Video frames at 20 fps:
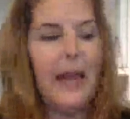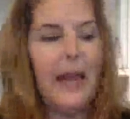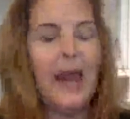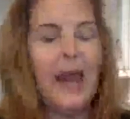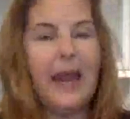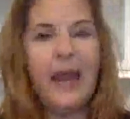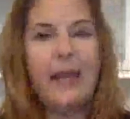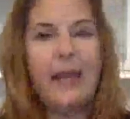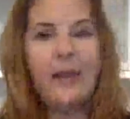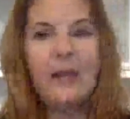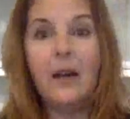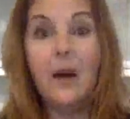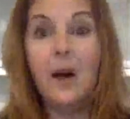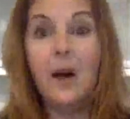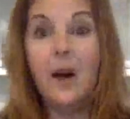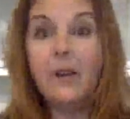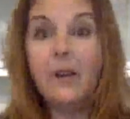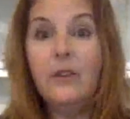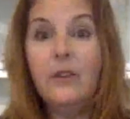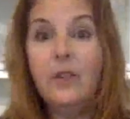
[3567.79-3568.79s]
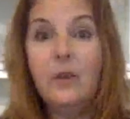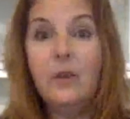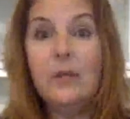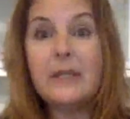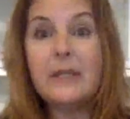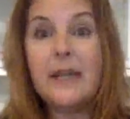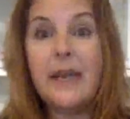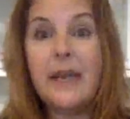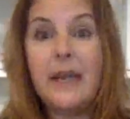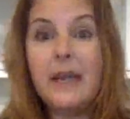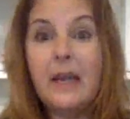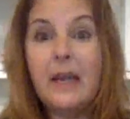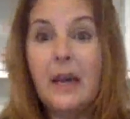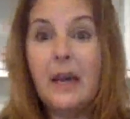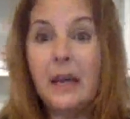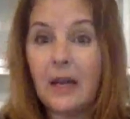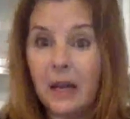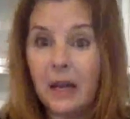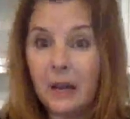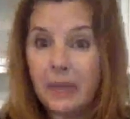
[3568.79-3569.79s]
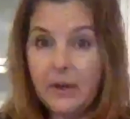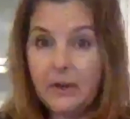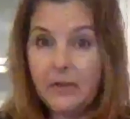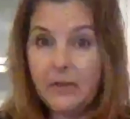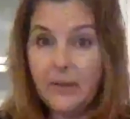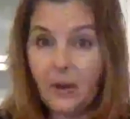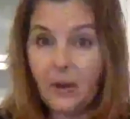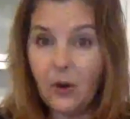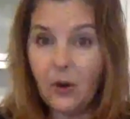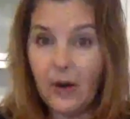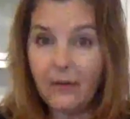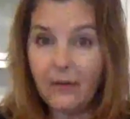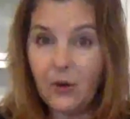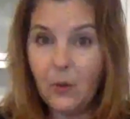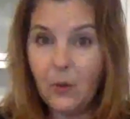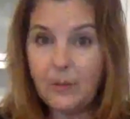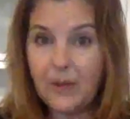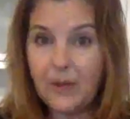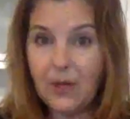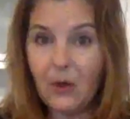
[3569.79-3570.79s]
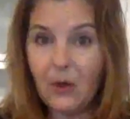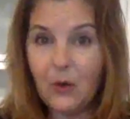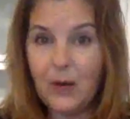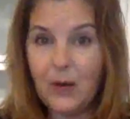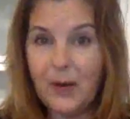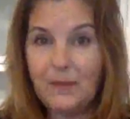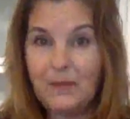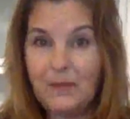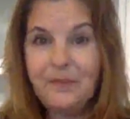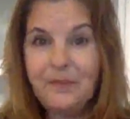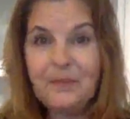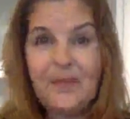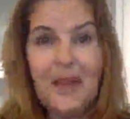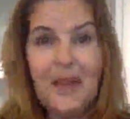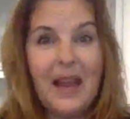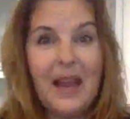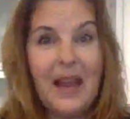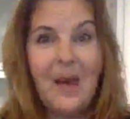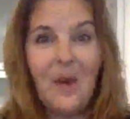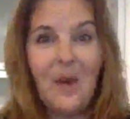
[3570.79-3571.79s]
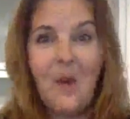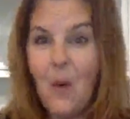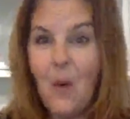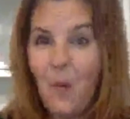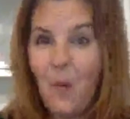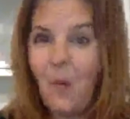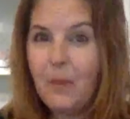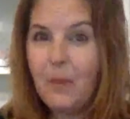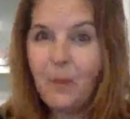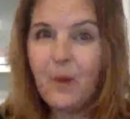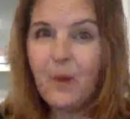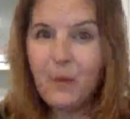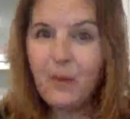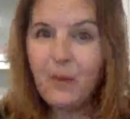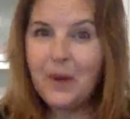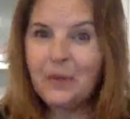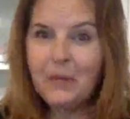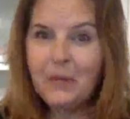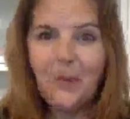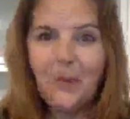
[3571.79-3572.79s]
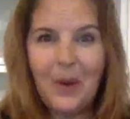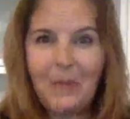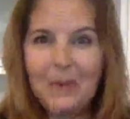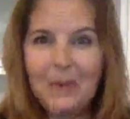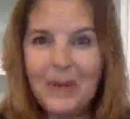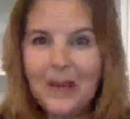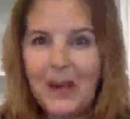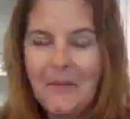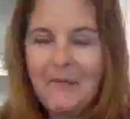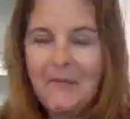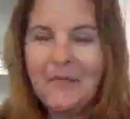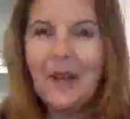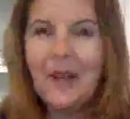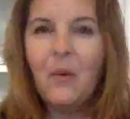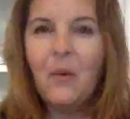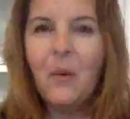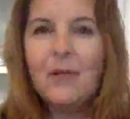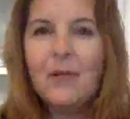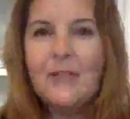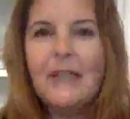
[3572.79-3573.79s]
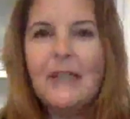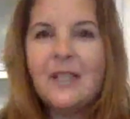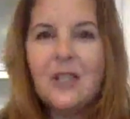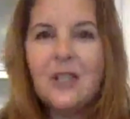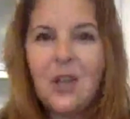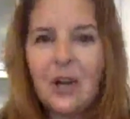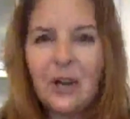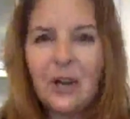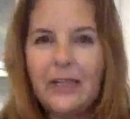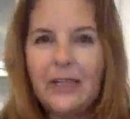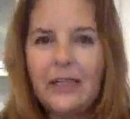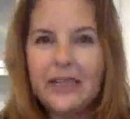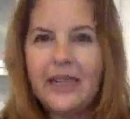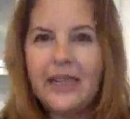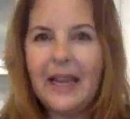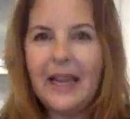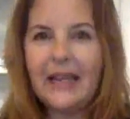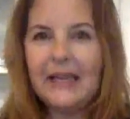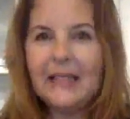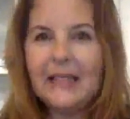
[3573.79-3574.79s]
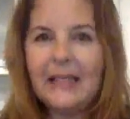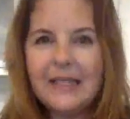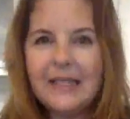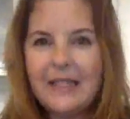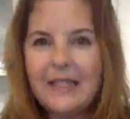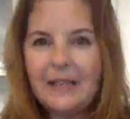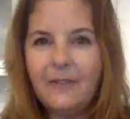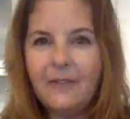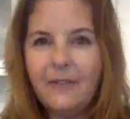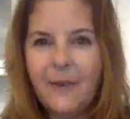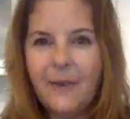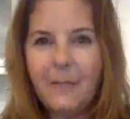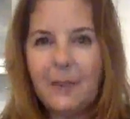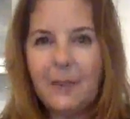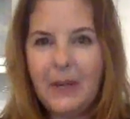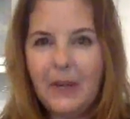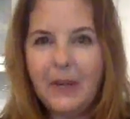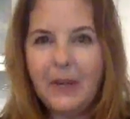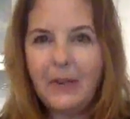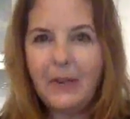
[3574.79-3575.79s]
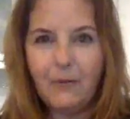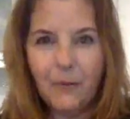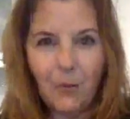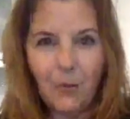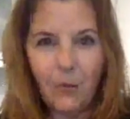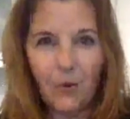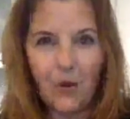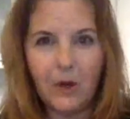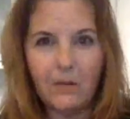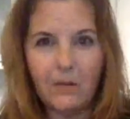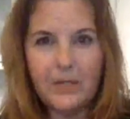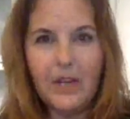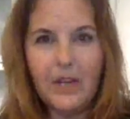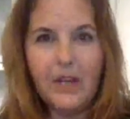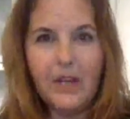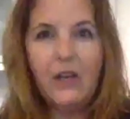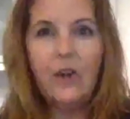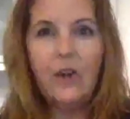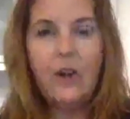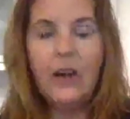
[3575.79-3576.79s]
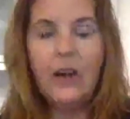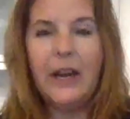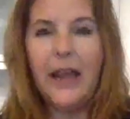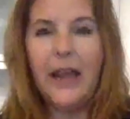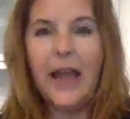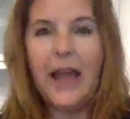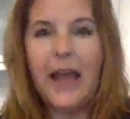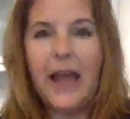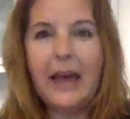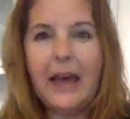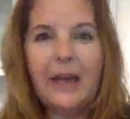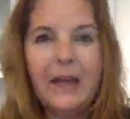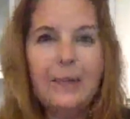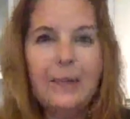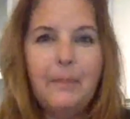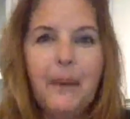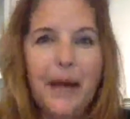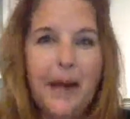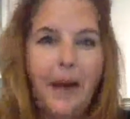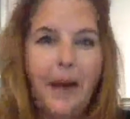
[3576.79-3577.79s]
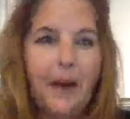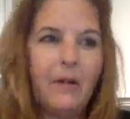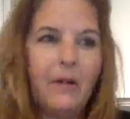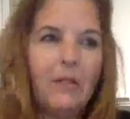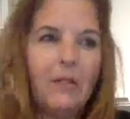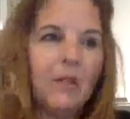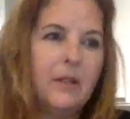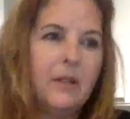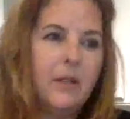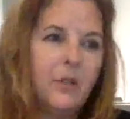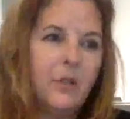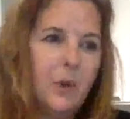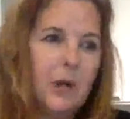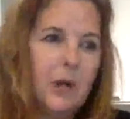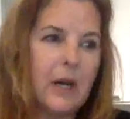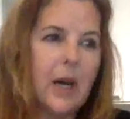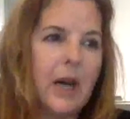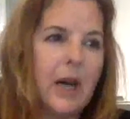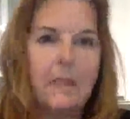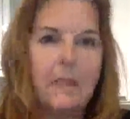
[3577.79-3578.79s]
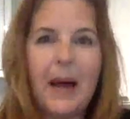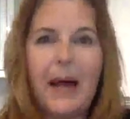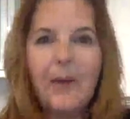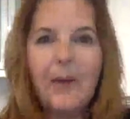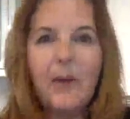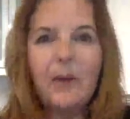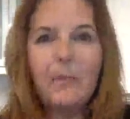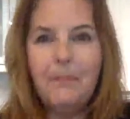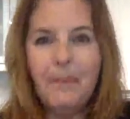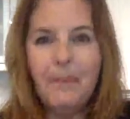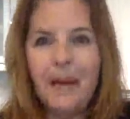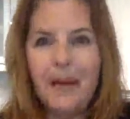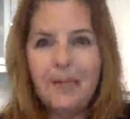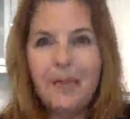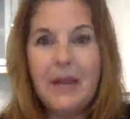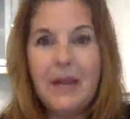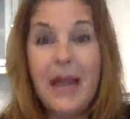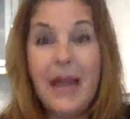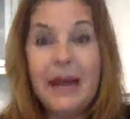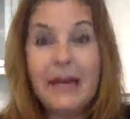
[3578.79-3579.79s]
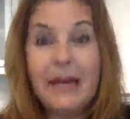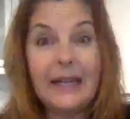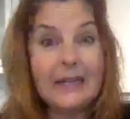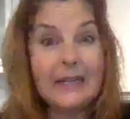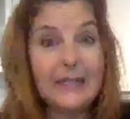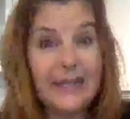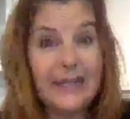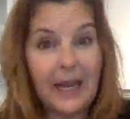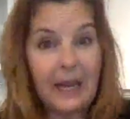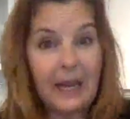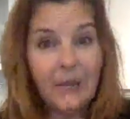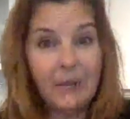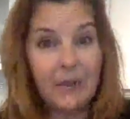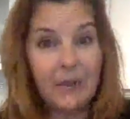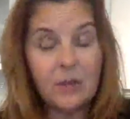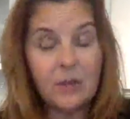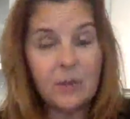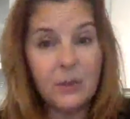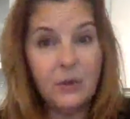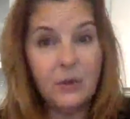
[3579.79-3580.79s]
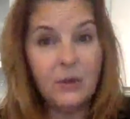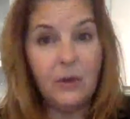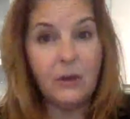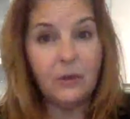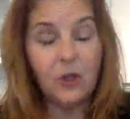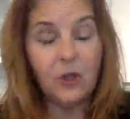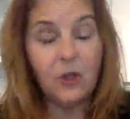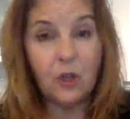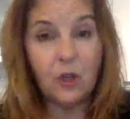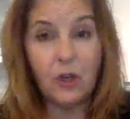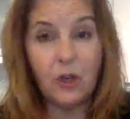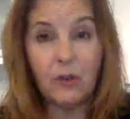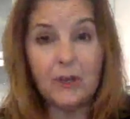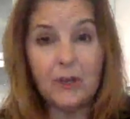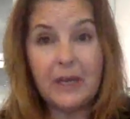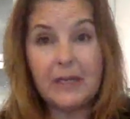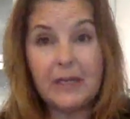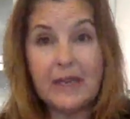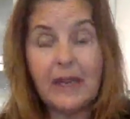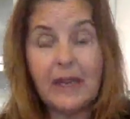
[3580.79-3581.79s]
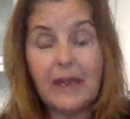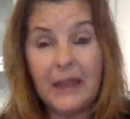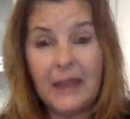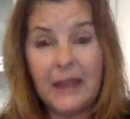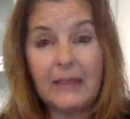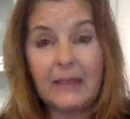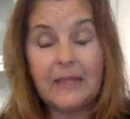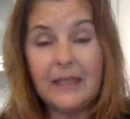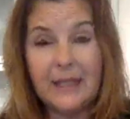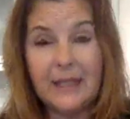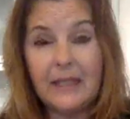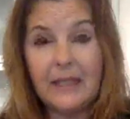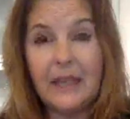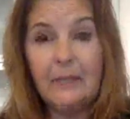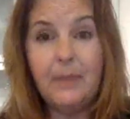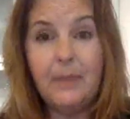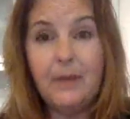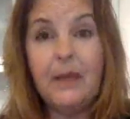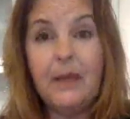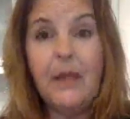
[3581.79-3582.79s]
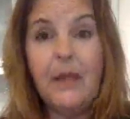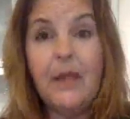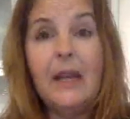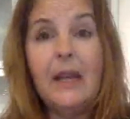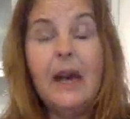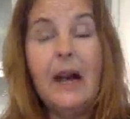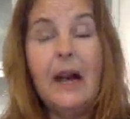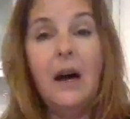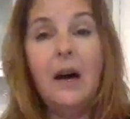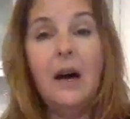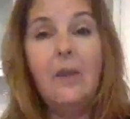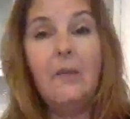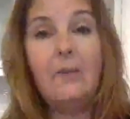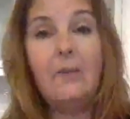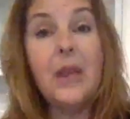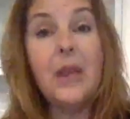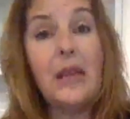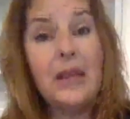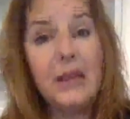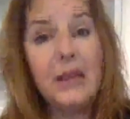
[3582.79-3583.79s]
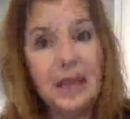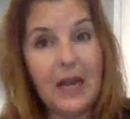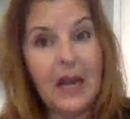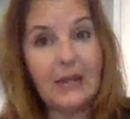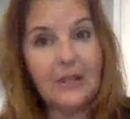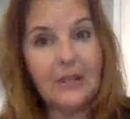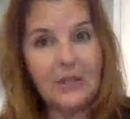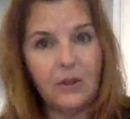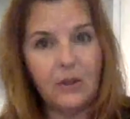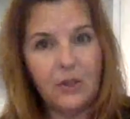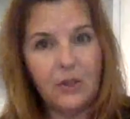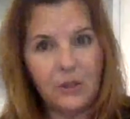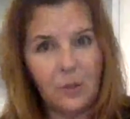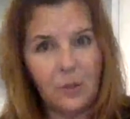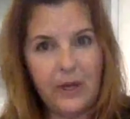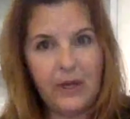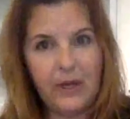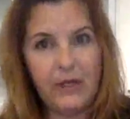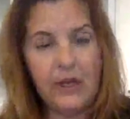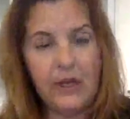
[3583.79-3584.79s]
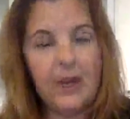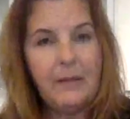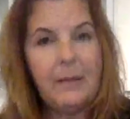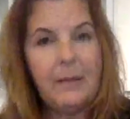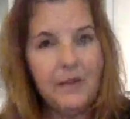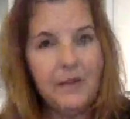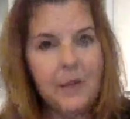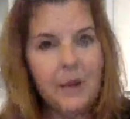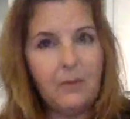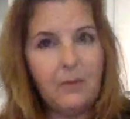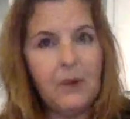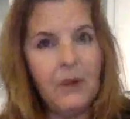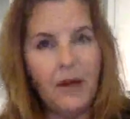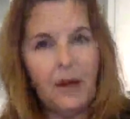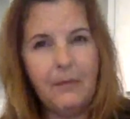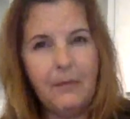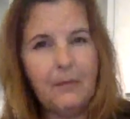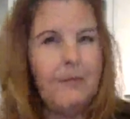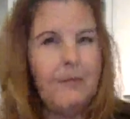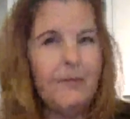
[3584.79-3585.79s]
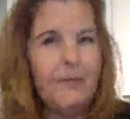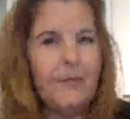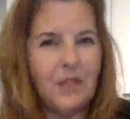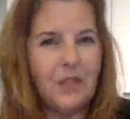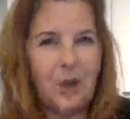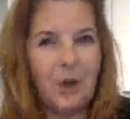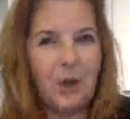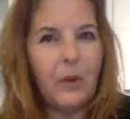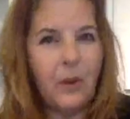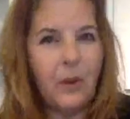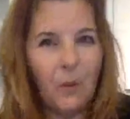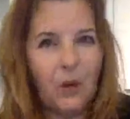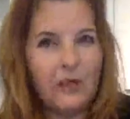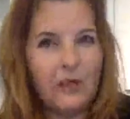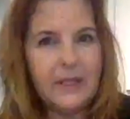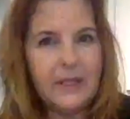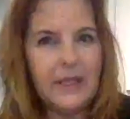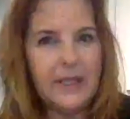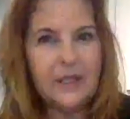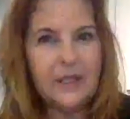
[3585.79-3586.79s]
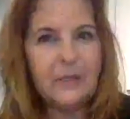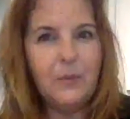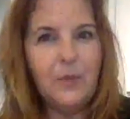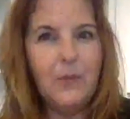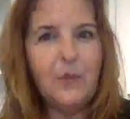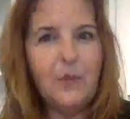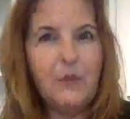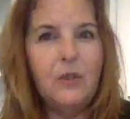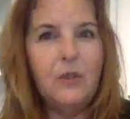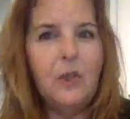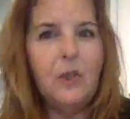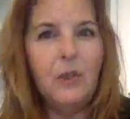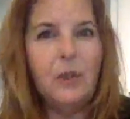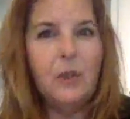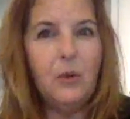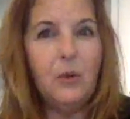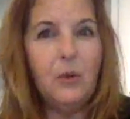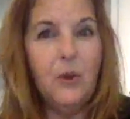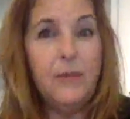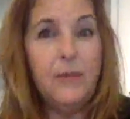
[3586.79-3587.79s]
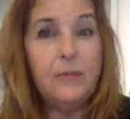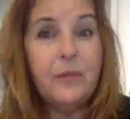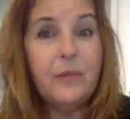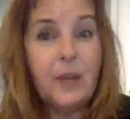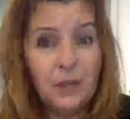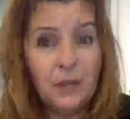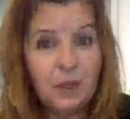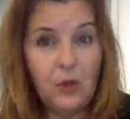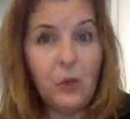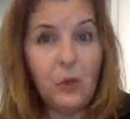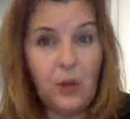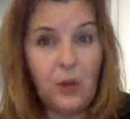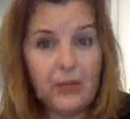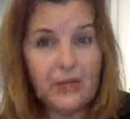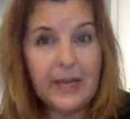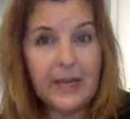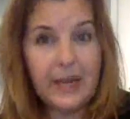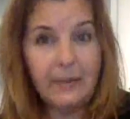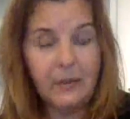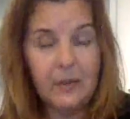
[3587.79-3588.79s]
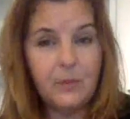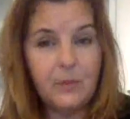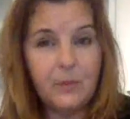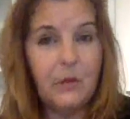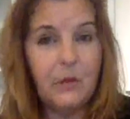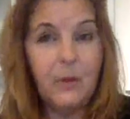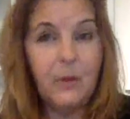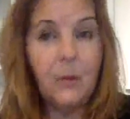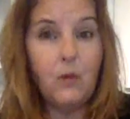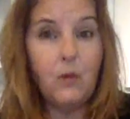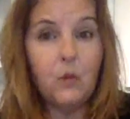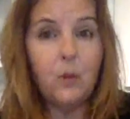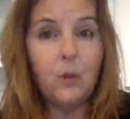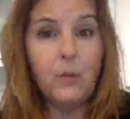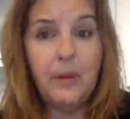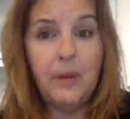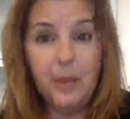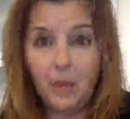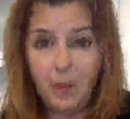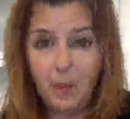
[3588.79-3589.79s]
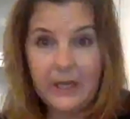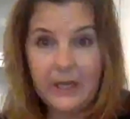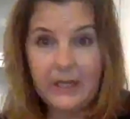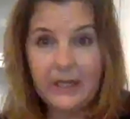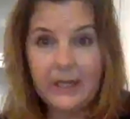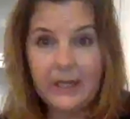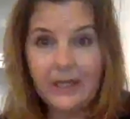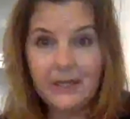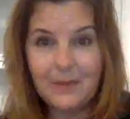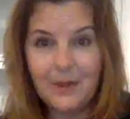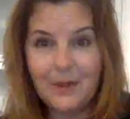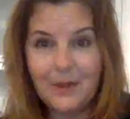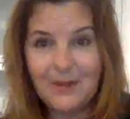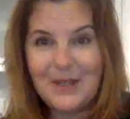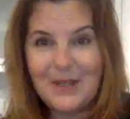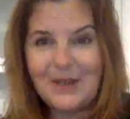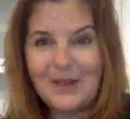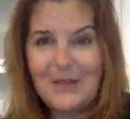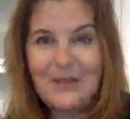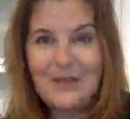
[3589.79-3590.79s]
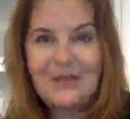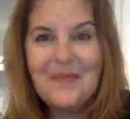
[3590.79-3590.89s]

And uh, all you do is take a cup of your heavy whipping cream, whip, whip, whip, whip it up. Once it's starting to get stiff peak forms, you're going to add about to a cup. I would maybe add a tablespoon of sugar because I like to keep it um, not so sweet. So um, start with one teaspoon to to a tablespoon, which would be three teaspoons.